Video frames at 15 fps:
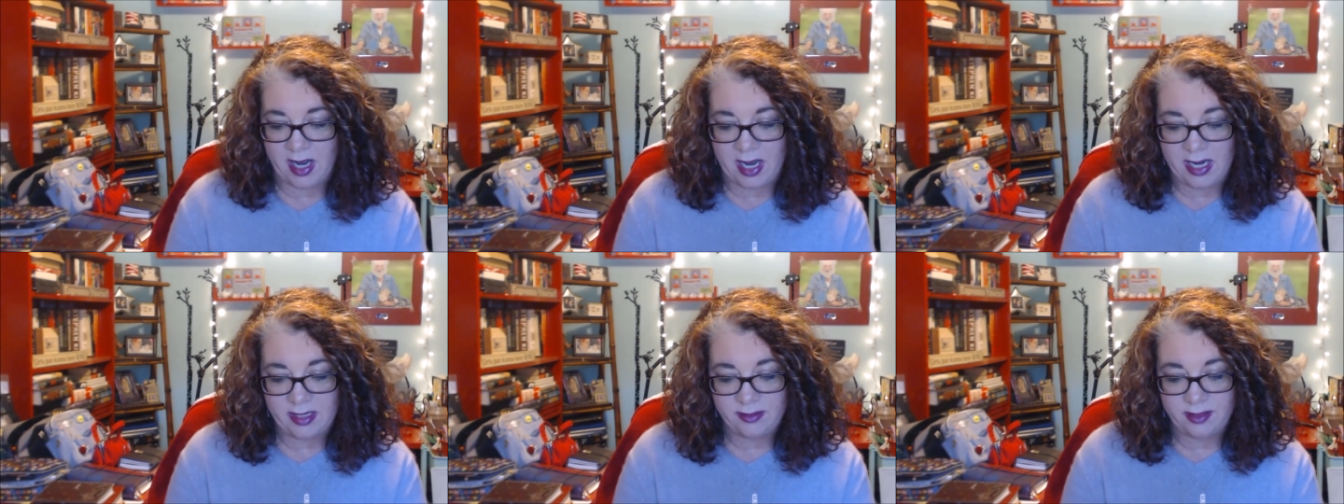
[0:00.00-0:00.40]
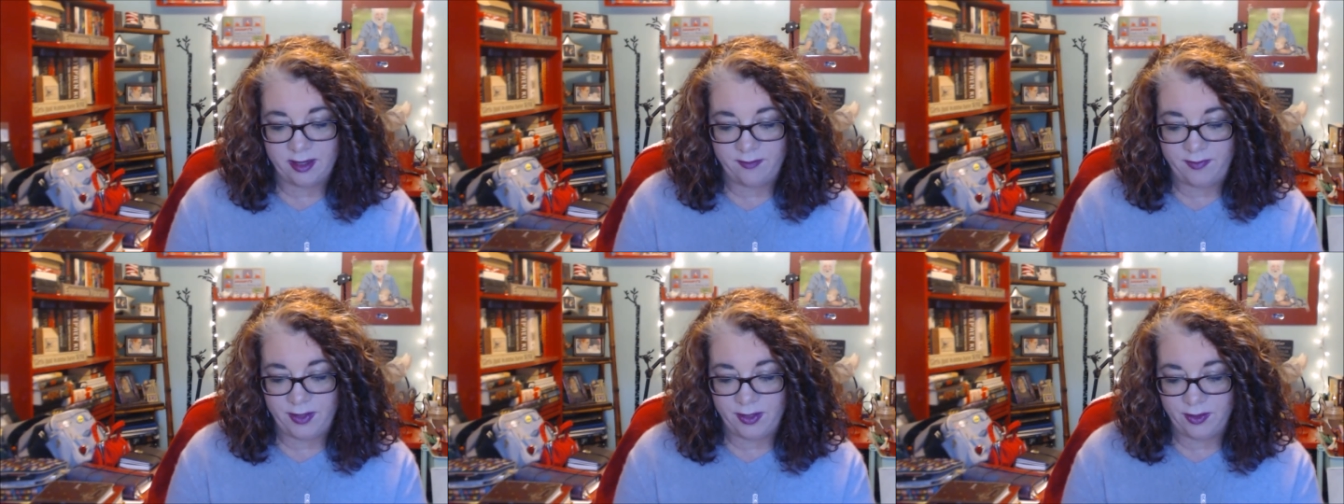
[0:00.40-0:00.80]
I
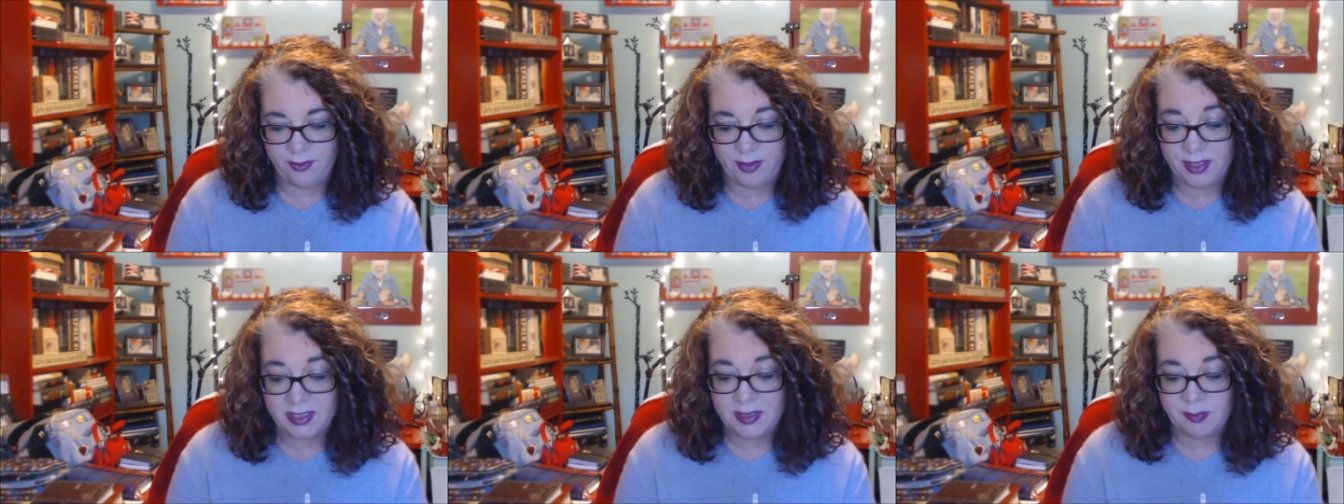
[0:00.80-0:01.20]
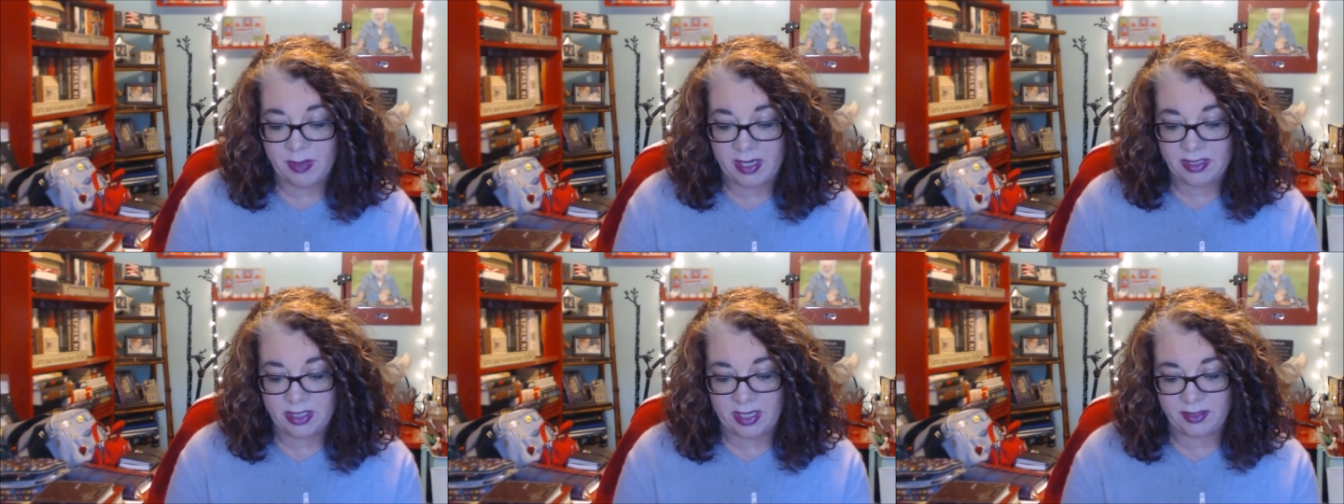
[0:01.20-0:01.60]
love you this
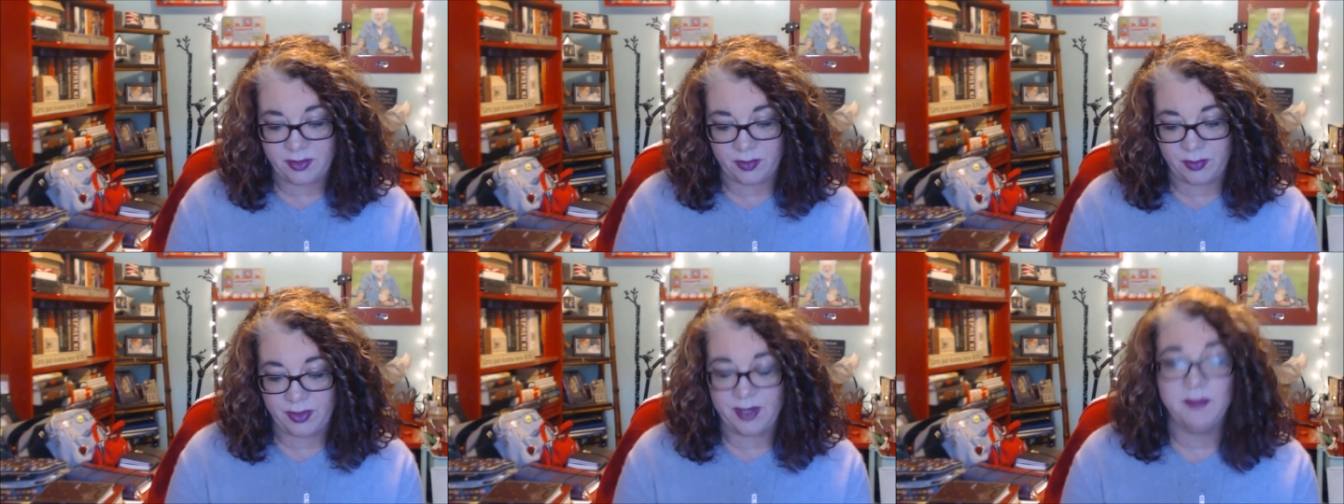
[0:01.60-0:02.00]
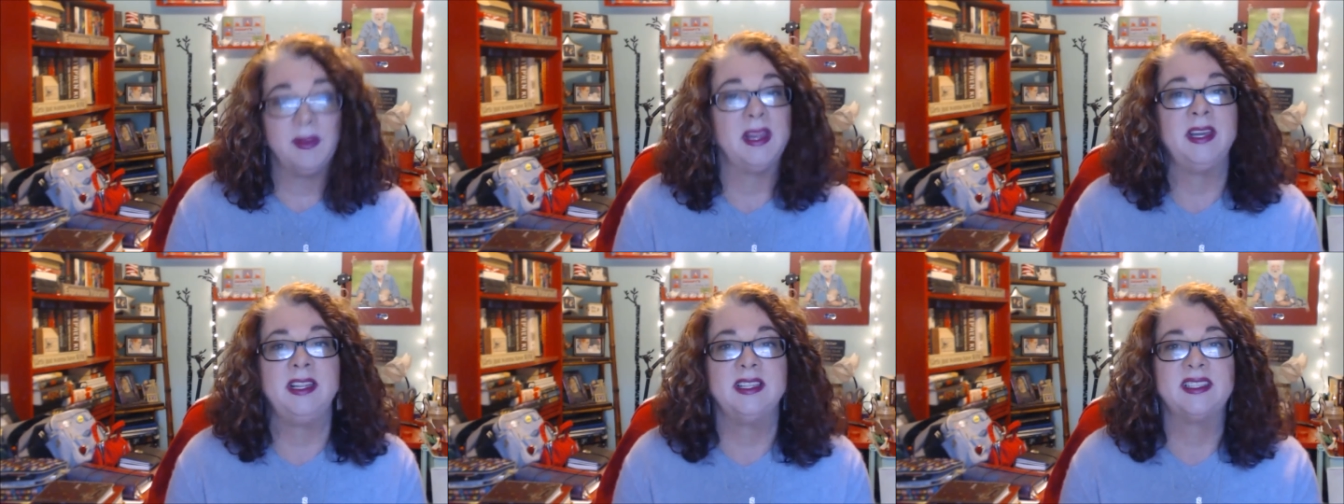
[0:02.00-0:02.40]
much, I told
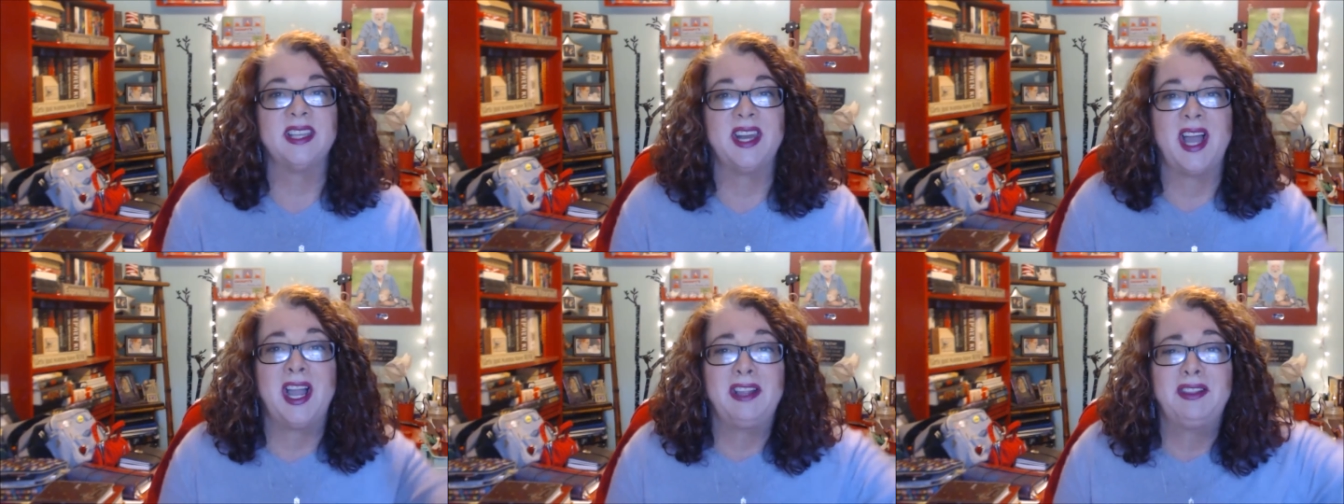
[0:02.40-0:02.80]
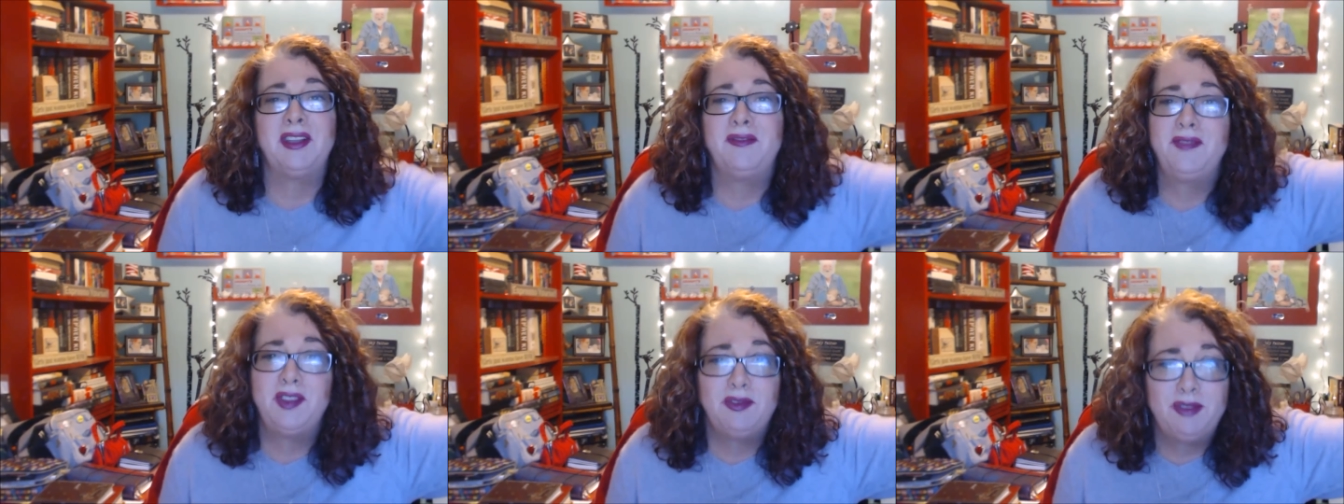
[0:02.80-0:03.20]
him. And he said, I
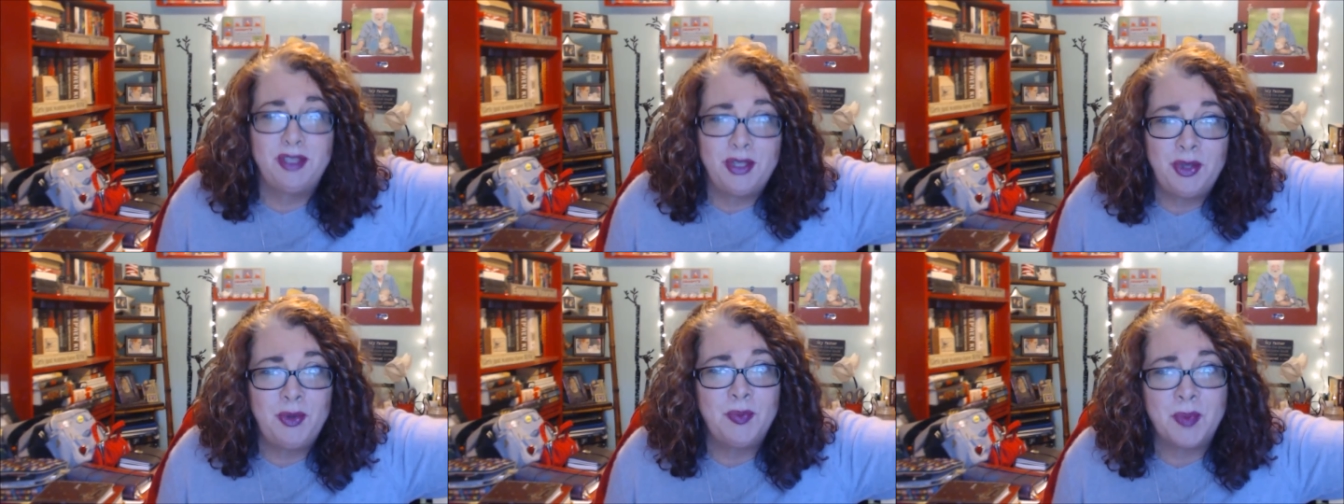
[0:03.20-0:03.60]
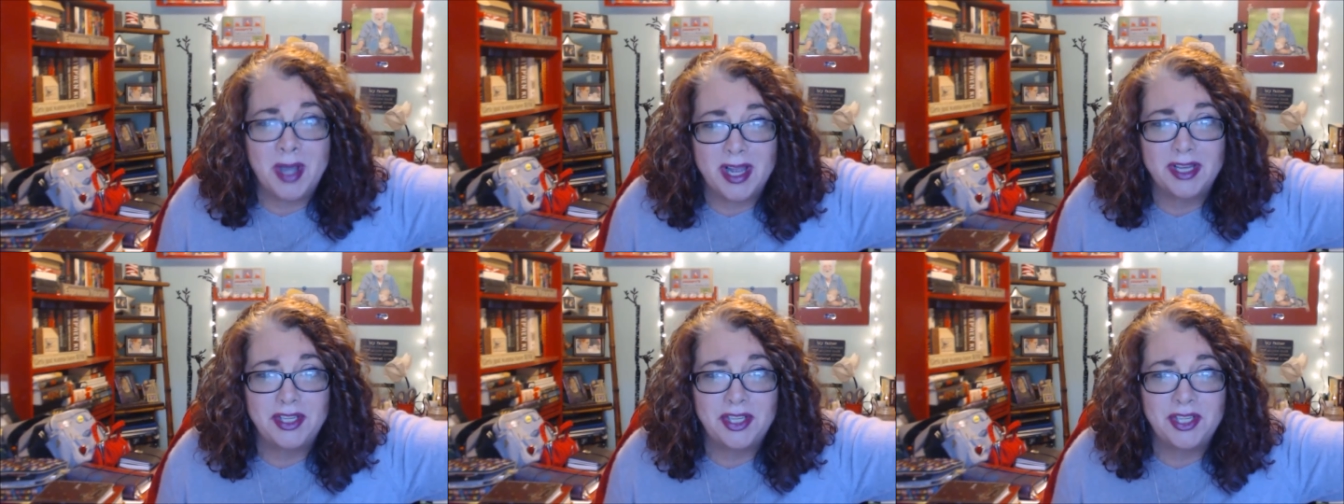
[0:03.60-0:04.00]
love you too
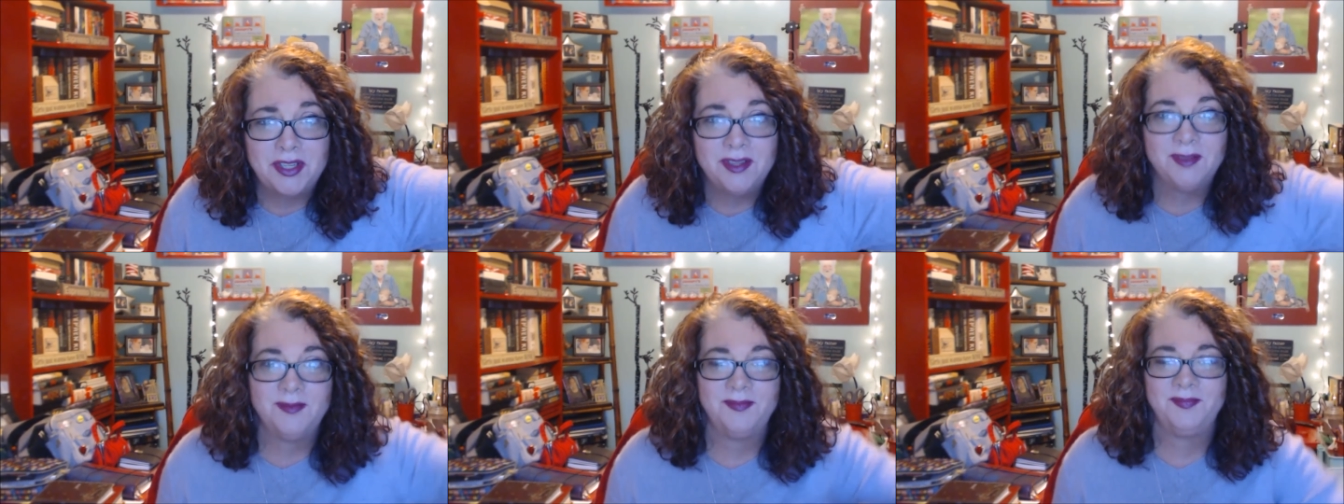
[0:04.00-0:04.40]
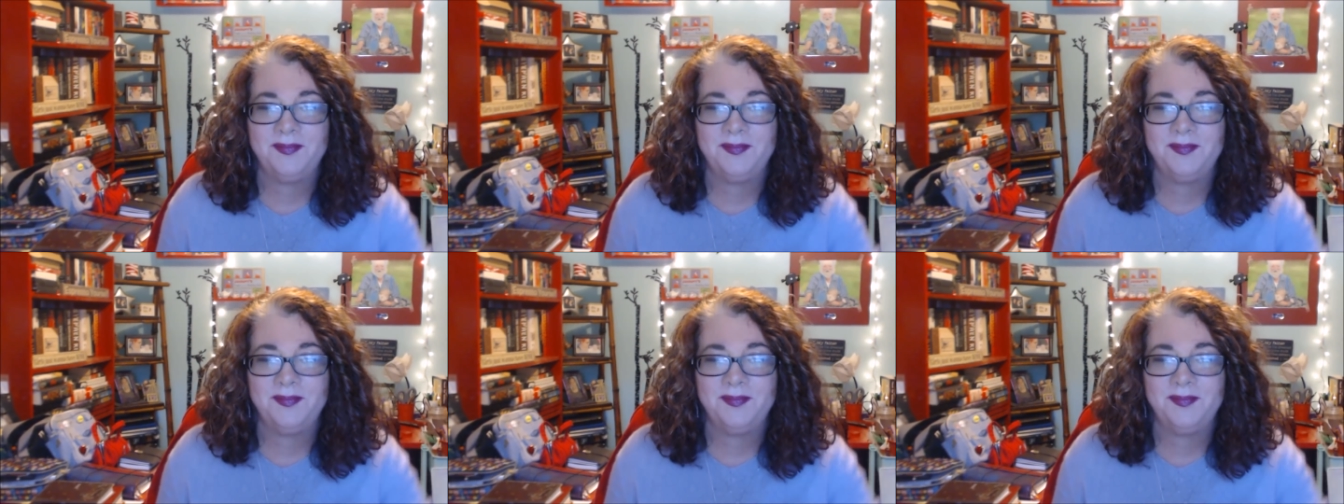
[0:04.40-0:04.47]
much.